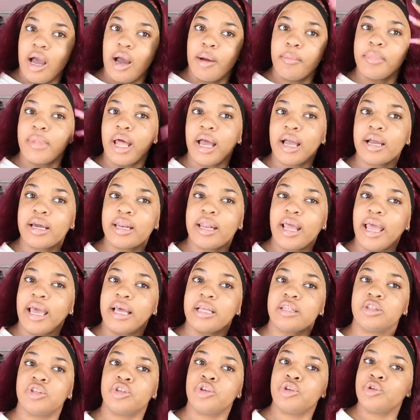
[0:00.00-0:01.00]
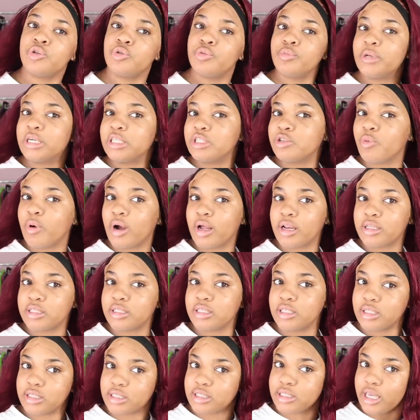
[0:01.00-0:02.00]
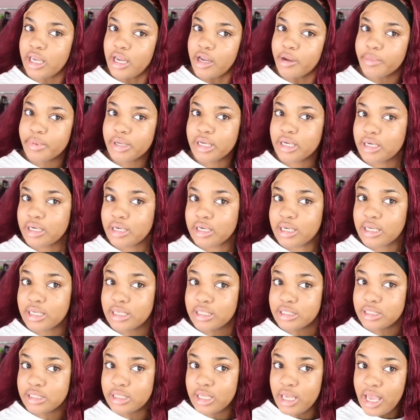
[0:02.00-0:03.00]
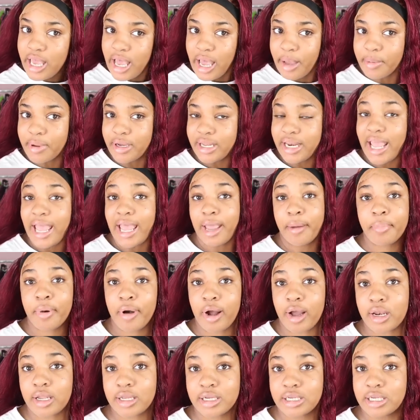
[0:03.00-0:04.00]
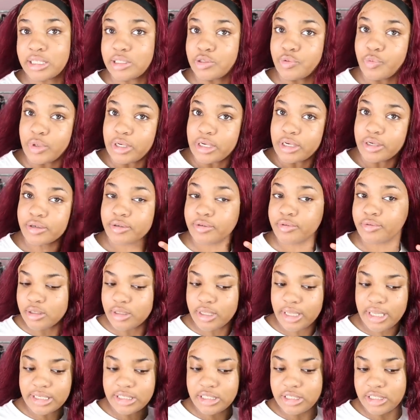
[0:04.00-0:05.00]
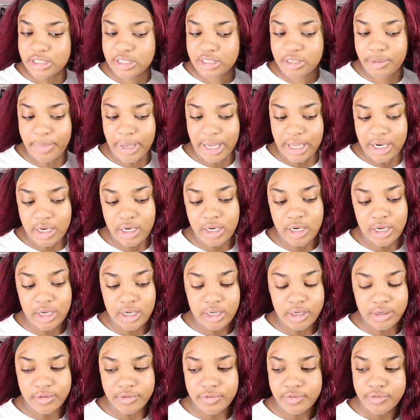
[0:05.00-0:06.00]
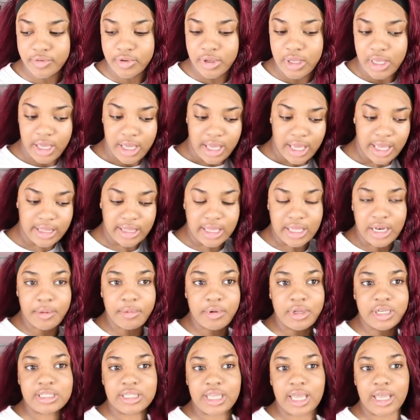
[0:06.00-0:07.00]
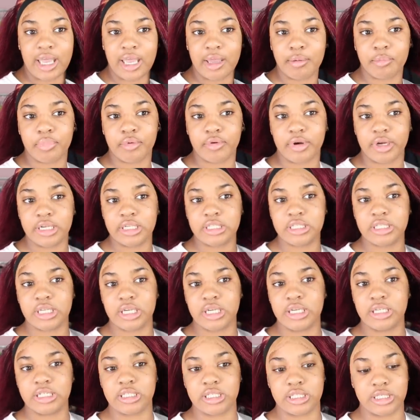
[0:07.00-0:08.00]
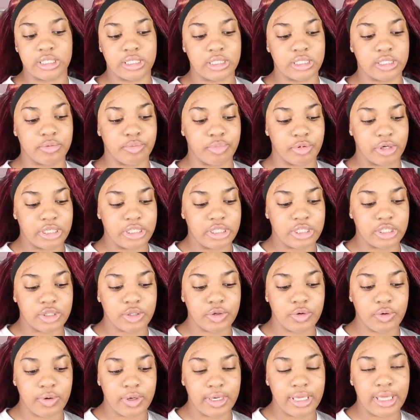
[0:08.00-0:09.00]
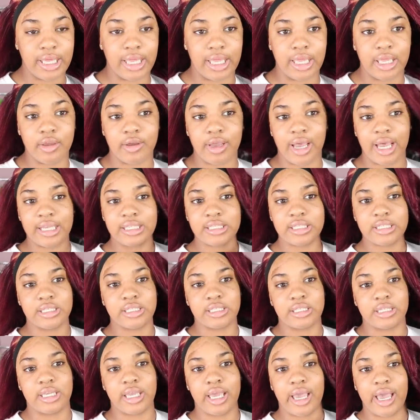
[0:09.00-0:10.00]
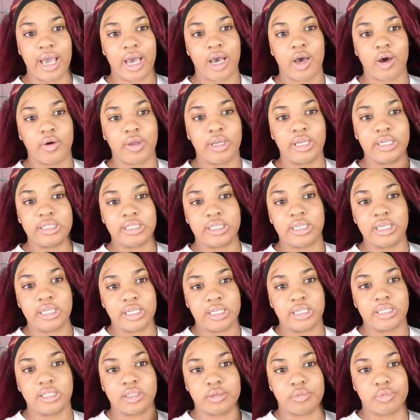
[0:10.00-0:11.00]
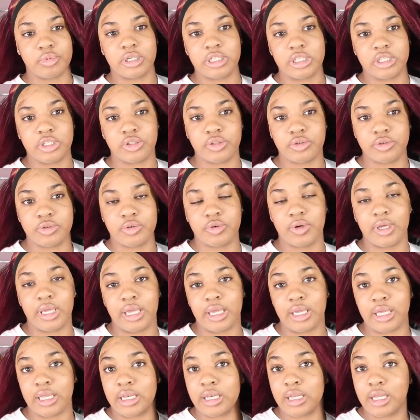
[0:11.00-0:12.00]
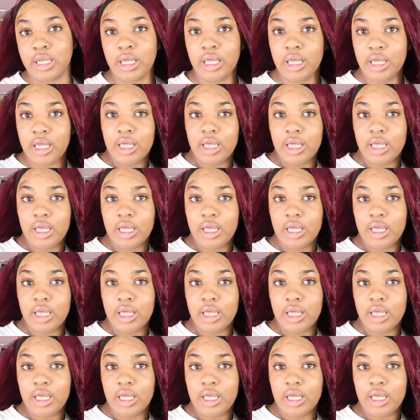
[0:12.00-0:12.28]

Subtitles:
I'm not gonna add too much water to this hair because I'm gonna add product as well. So that's just about enough. And then I'm gonna take a brush and just brush through it. And you guys can see how easy it is to brush through and